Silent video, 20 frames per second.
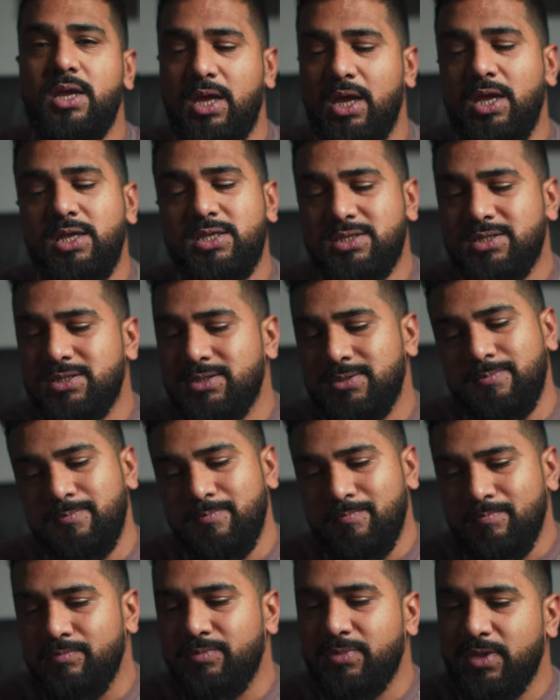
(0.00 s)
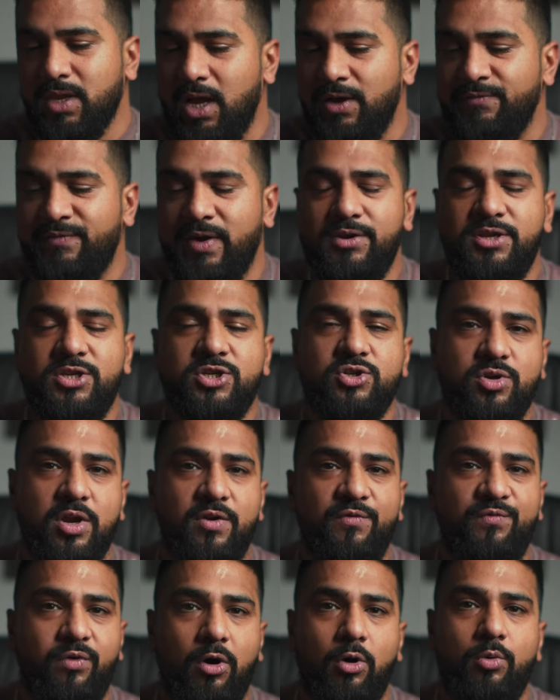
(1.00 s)
It's a very
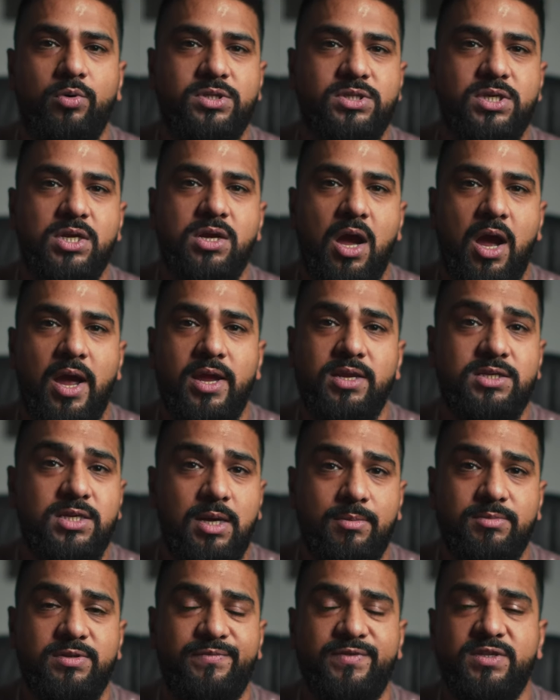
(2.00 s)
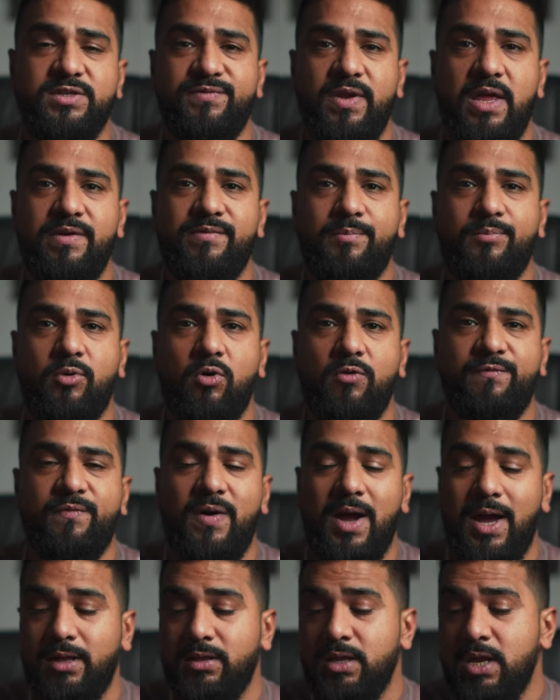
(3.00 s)
straightforward cigar in terms of its flavor
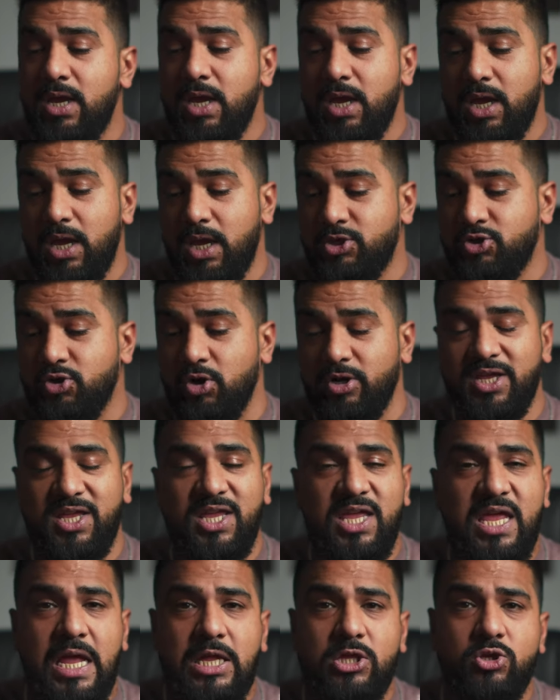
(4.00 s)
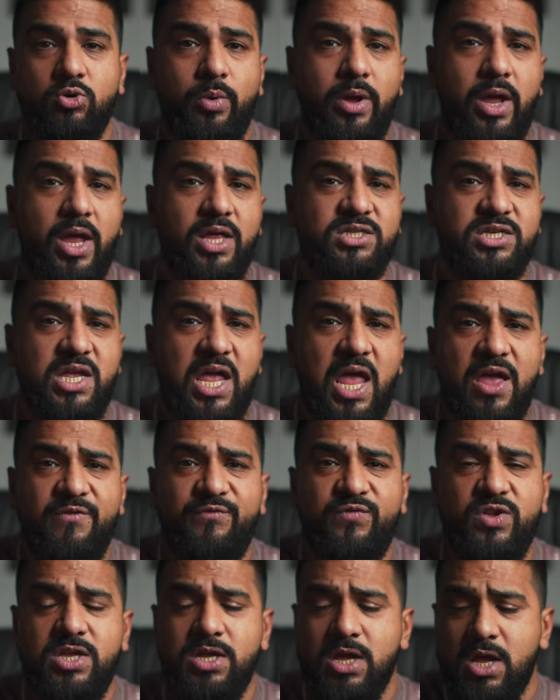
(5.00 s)
profile. It's got a kick to it. It's
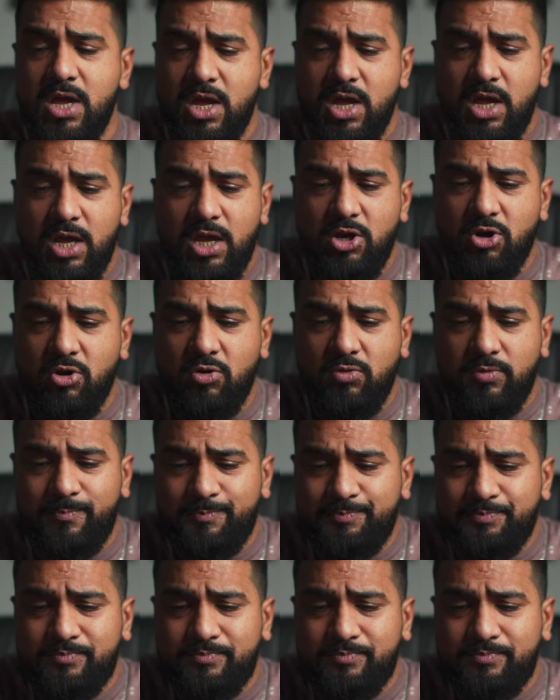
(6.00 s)
heavy. You know,